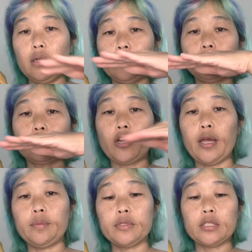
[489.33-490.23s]

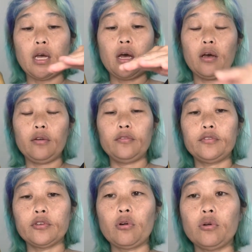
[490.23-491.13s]
stripes of
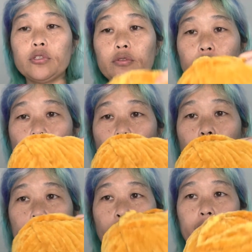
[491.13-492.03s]
the
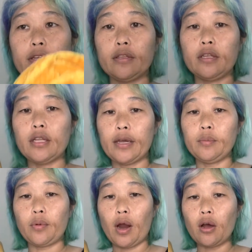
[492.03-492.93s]
goldenrod and then the
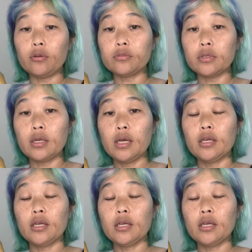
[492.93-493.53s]
light brown.